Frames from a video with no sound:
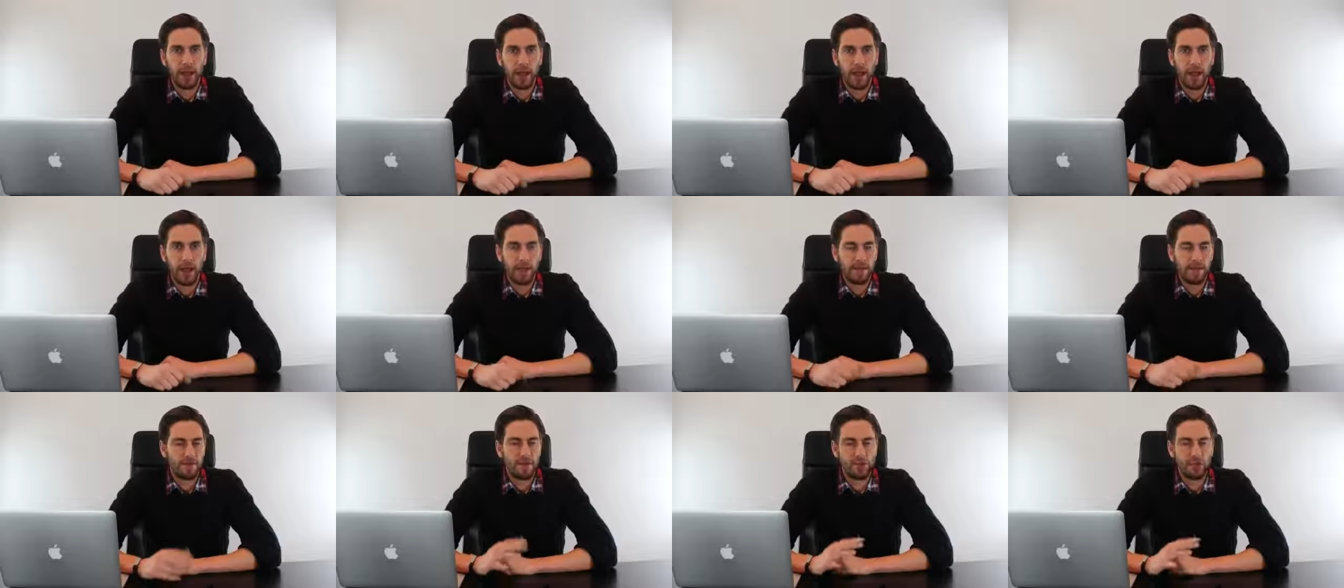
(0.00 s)

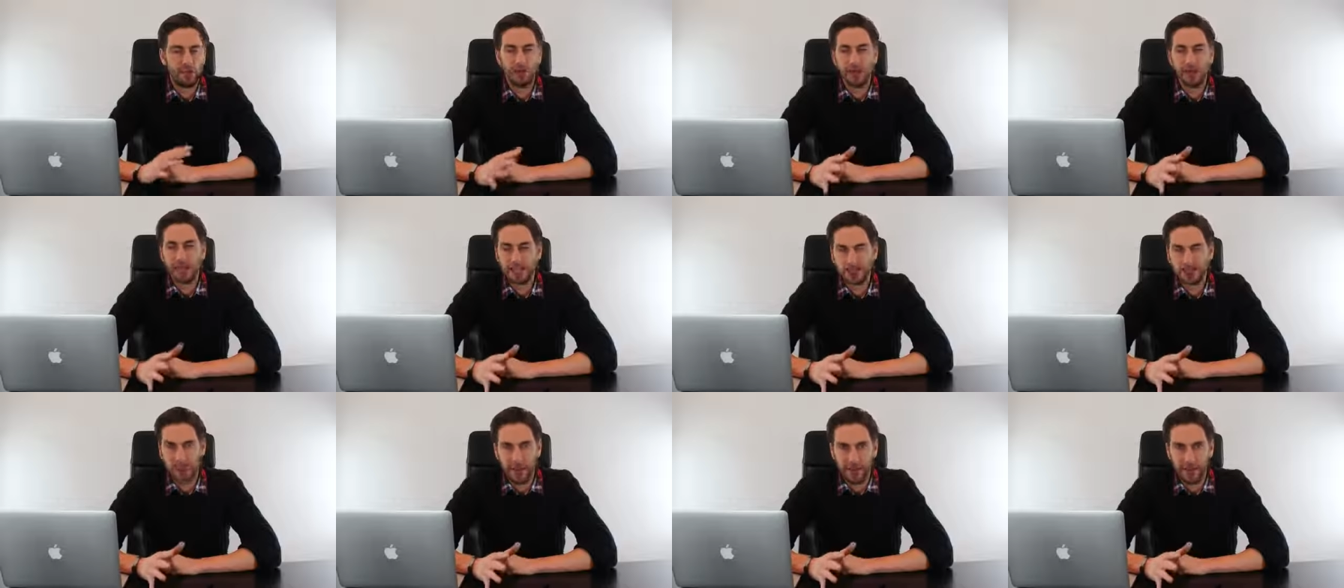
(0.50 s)
If you can
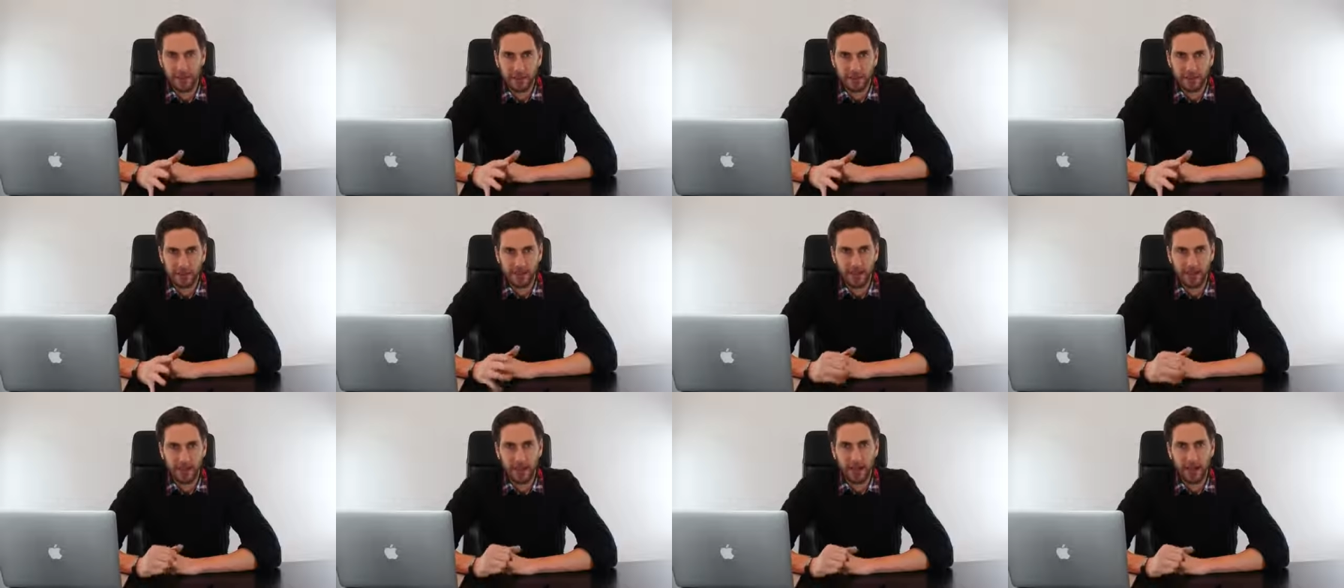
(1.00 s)
relate to any
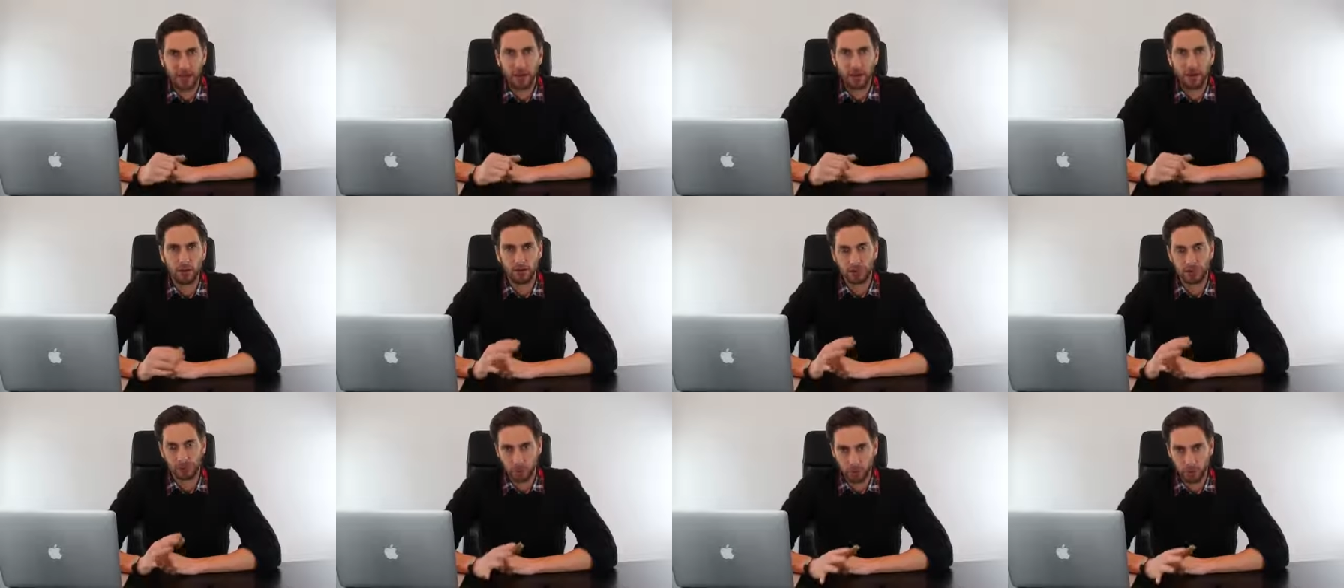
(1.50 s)
of that,
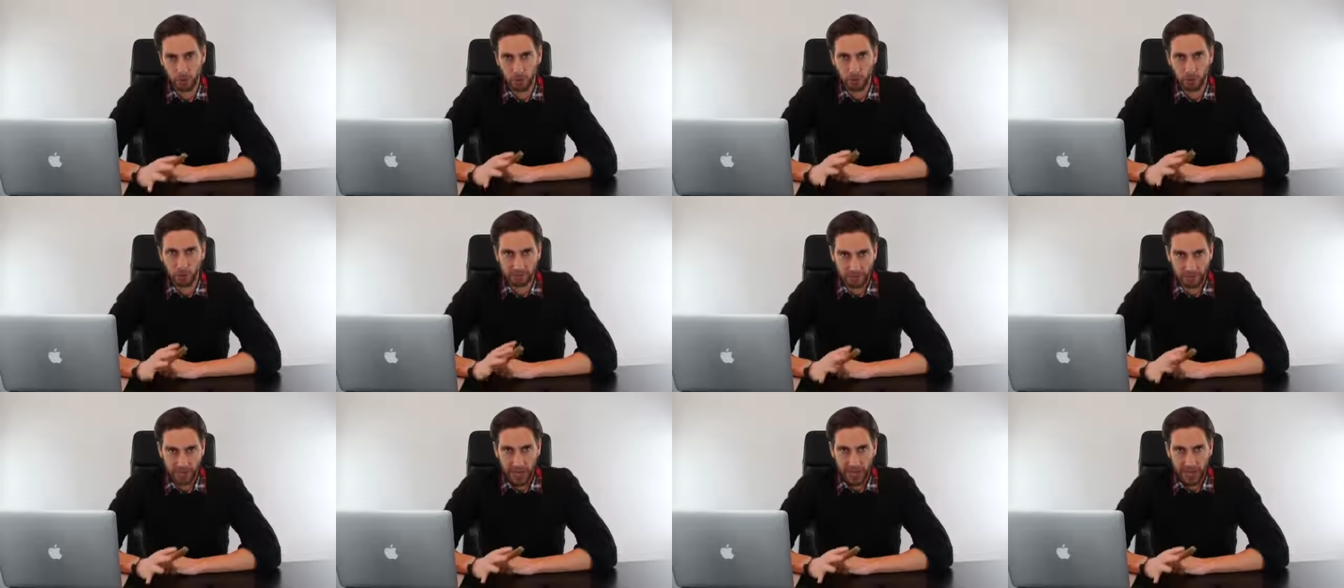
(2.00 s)
I just want
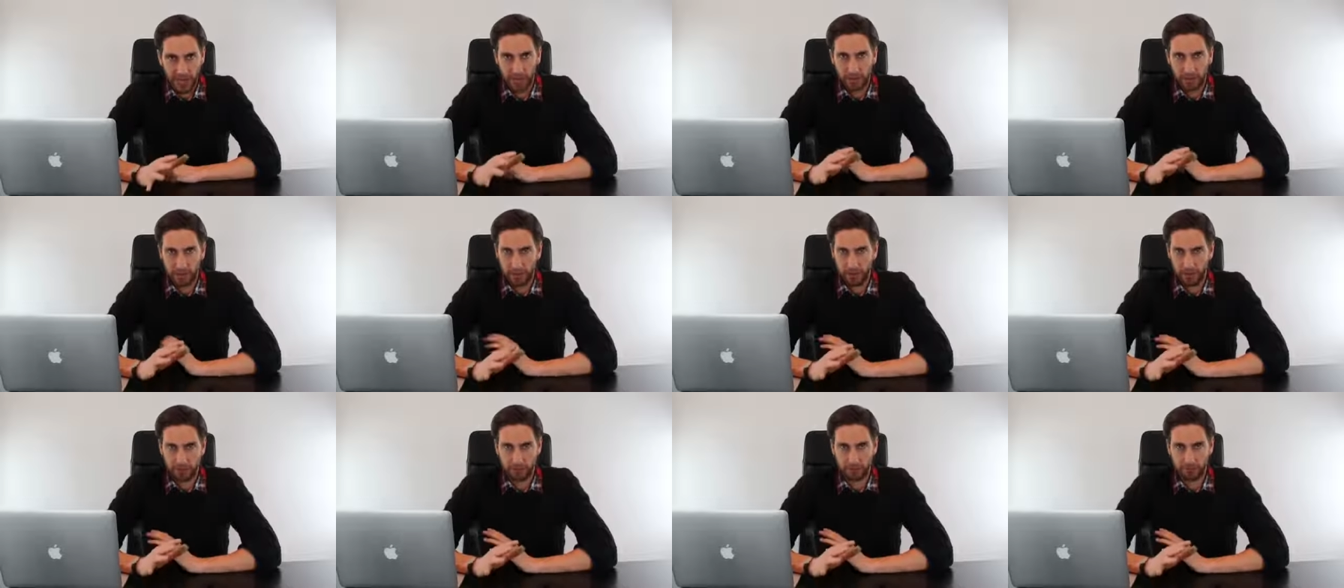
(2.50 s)
to say
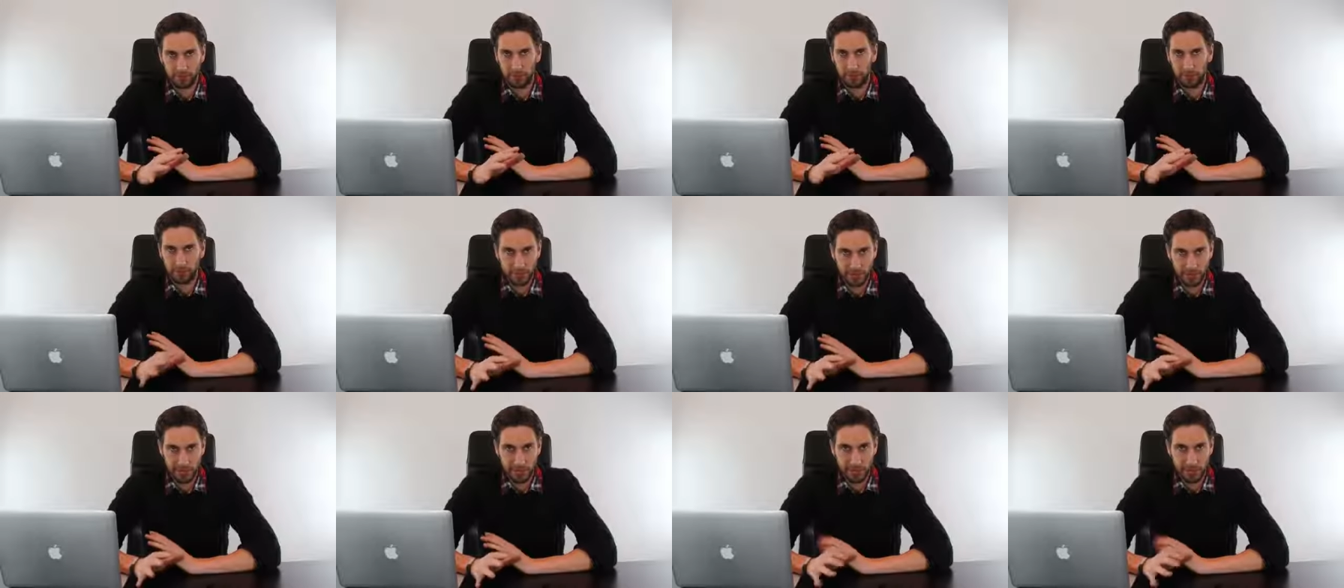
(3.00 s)
I can
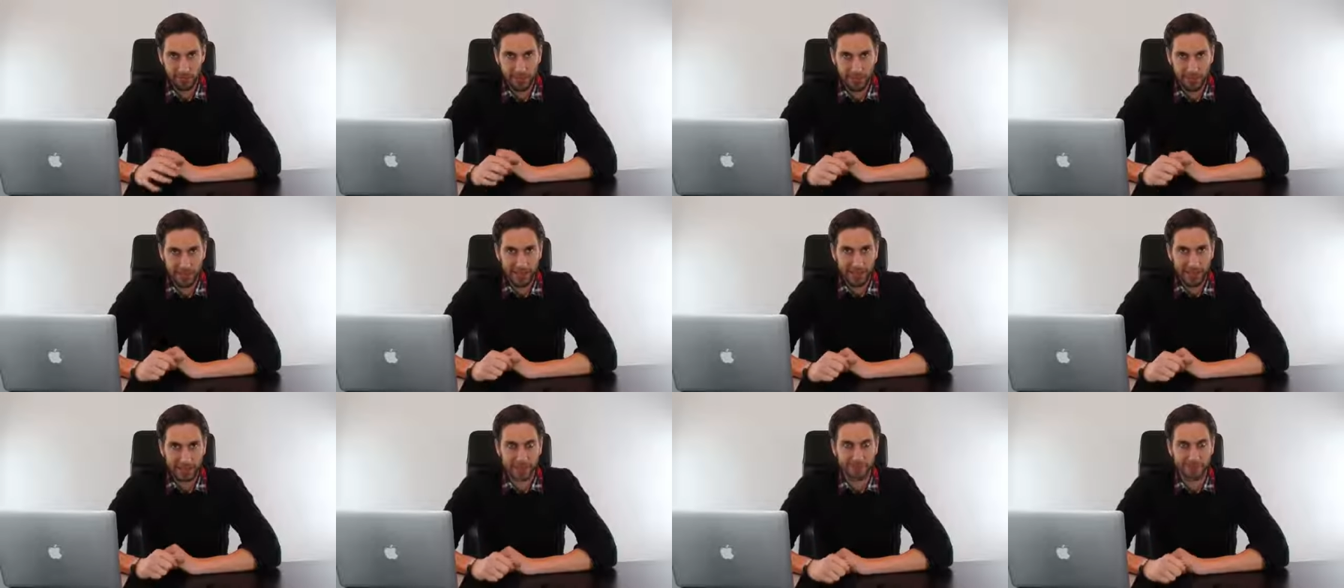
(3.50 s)
completely
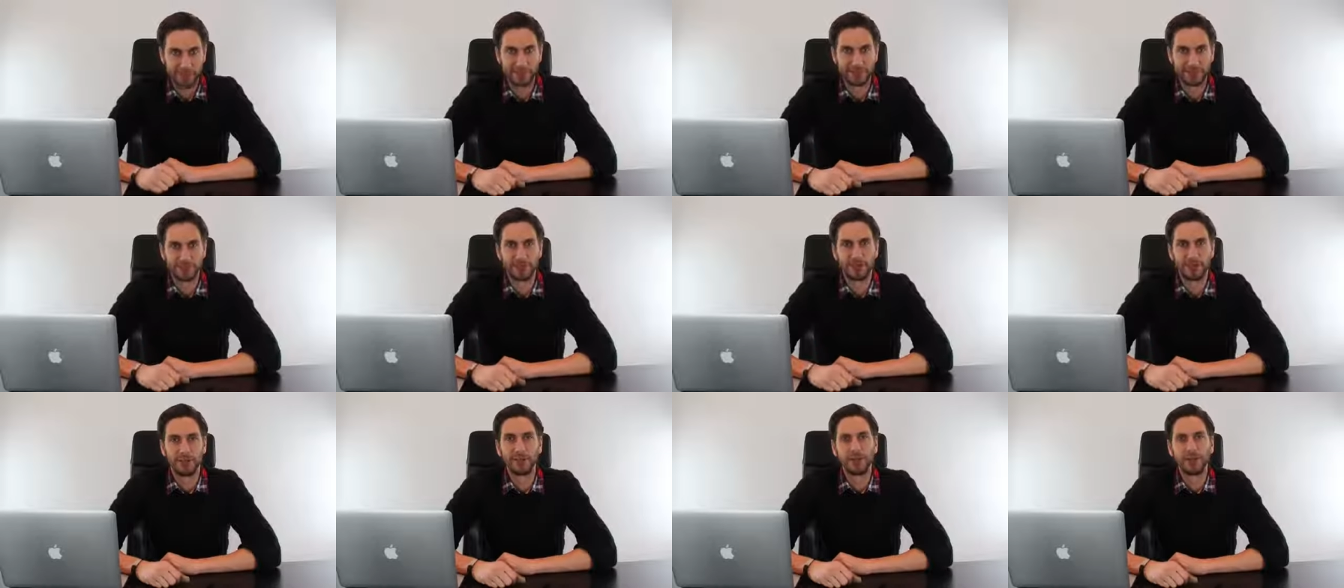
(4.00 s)
relate to it
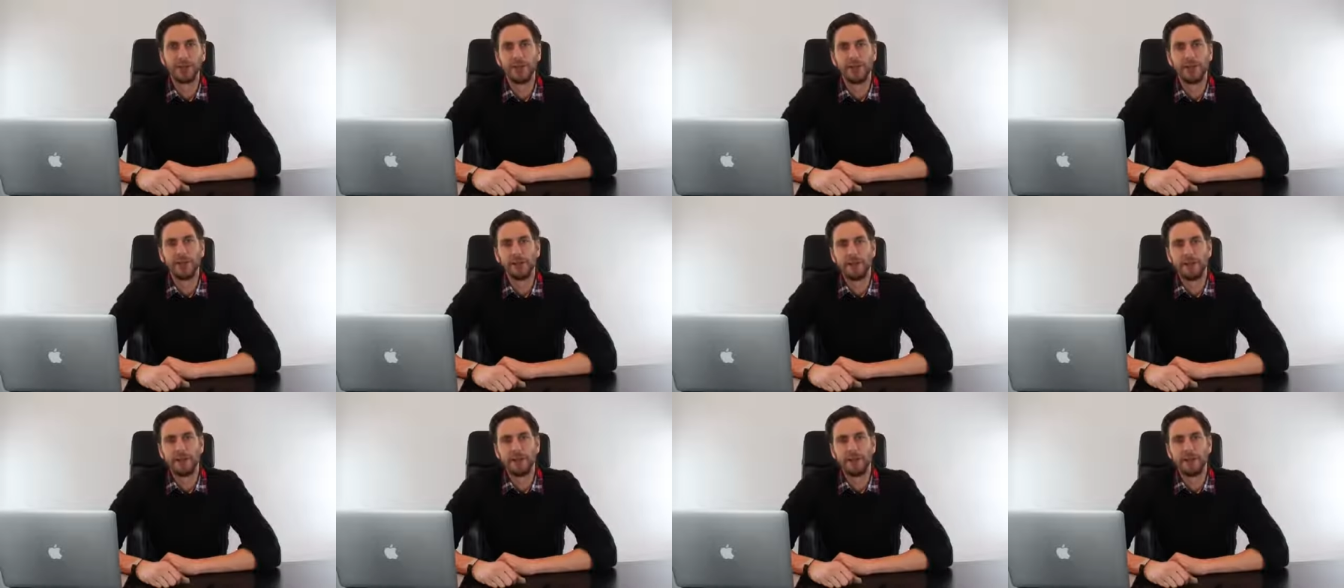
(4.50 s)
too.